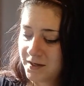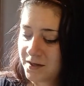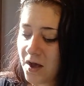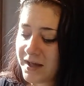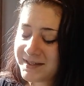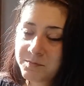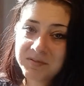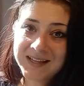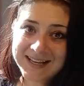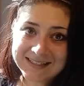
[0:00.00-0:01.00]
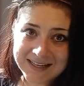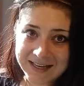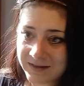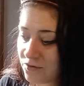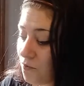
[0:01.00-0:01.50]
God's
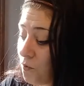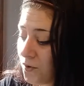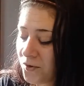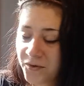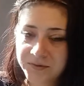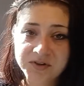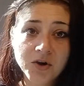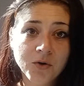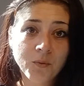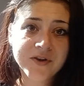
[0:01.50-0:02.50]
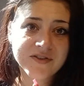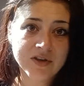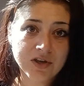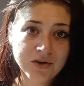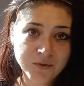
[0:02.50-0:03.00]
blessing the world with
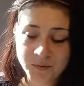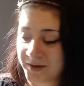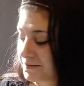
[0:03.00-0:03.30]
you.